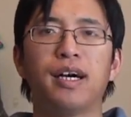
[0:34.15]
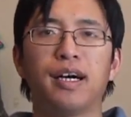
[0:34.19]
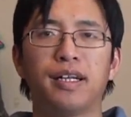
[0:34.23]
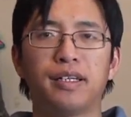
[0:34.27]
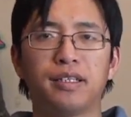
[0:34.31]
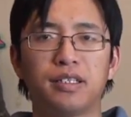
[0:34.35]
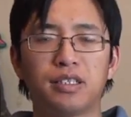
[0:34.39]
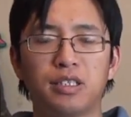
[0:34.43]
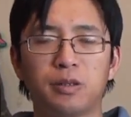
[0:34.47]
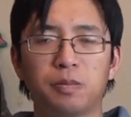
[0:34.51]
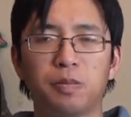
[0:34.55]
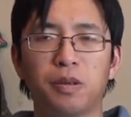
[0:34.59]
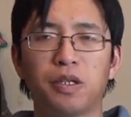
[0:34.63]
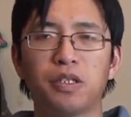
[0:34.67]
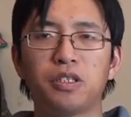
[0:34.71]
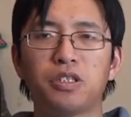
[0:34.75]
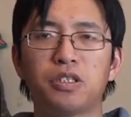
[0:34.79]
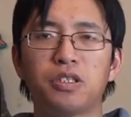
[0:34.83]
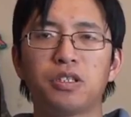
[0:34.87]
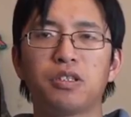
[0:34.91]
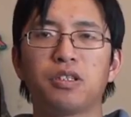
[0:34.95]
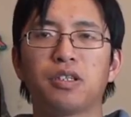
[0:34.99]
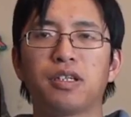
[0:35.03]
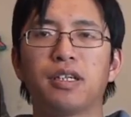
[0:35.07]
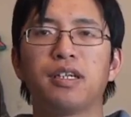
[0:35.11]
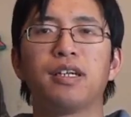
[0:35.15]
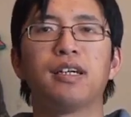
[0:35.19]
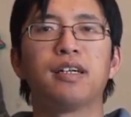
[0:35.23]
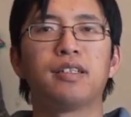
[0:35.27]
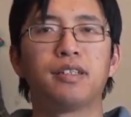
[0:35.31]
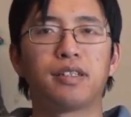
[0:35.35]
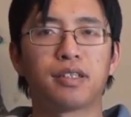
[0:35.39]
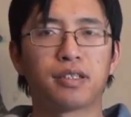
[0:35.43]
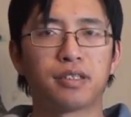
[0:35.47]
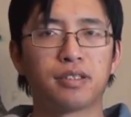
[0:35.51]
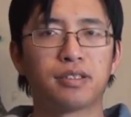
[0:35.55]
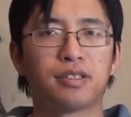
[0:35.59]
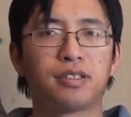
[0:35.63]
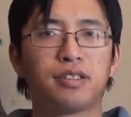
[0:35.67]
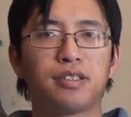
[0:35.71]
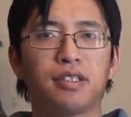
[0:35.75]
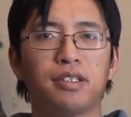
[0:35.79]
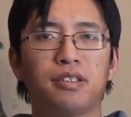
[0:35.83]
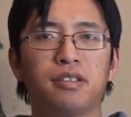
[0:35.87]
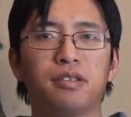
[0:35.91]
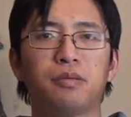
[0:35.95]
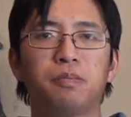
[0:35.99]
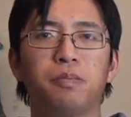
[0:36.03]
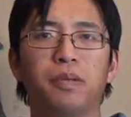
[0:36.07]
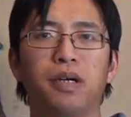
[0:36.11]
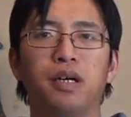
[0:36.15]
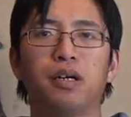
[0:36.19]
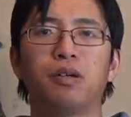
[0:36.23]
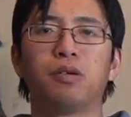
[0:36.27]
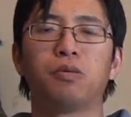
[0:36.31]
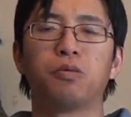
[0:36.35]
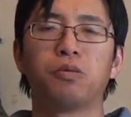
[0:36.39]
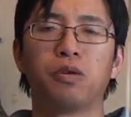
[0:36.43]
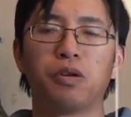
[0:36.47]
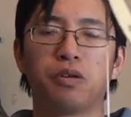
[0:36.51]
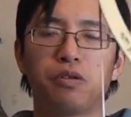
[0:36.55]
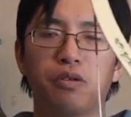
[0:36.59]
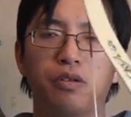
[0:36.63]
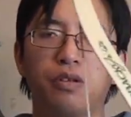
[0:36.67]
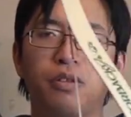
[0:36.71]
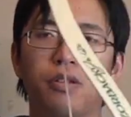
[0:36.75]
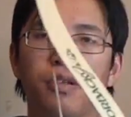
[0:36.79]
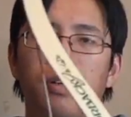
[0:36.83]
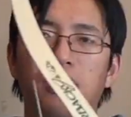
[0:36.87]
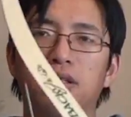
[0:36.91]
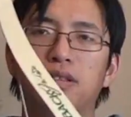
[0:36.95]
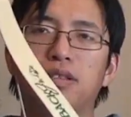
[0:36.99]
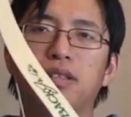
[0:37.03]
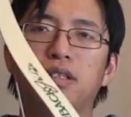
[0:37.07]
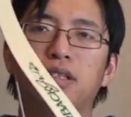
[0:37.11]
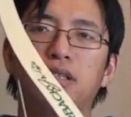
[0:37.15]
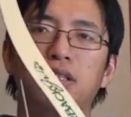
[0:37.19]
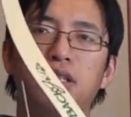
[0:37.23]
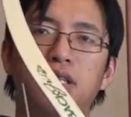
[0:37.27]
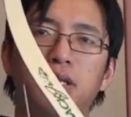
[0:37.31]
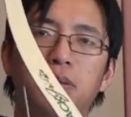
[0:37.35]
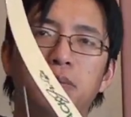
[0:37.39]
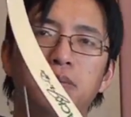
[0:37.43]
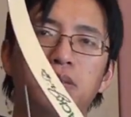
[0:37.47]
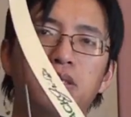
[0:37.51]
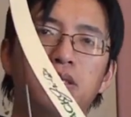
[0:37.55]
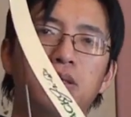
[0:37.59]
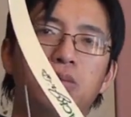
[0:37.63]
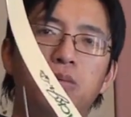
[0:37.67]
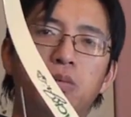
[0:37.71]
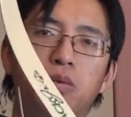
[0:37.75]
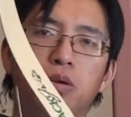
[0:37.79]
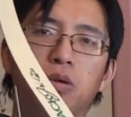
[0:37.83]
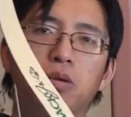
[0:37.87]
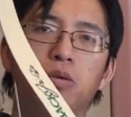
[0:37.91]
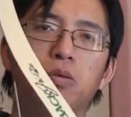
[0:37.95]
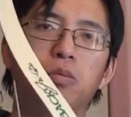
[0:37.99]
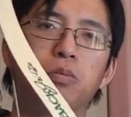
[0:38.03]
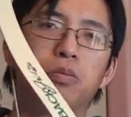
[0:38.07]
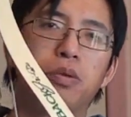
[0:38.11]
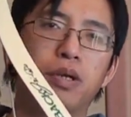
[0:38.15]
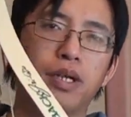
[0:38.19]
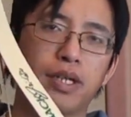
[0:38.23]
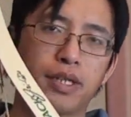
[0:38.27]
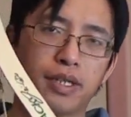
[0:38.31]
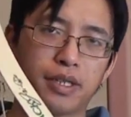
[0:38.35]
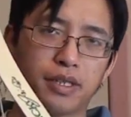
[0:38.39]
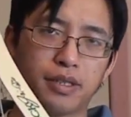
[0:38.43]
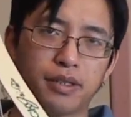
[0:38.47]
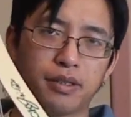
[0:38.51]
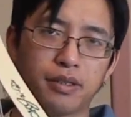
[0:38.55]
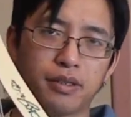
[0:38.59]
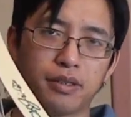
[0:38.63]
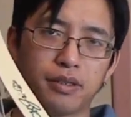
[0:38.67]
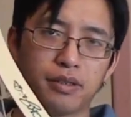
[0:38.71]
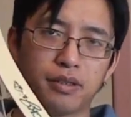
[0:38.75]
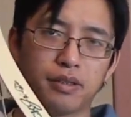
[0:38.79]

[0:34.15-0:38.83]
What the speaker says: and especially the concern about whether or not the limbs will break.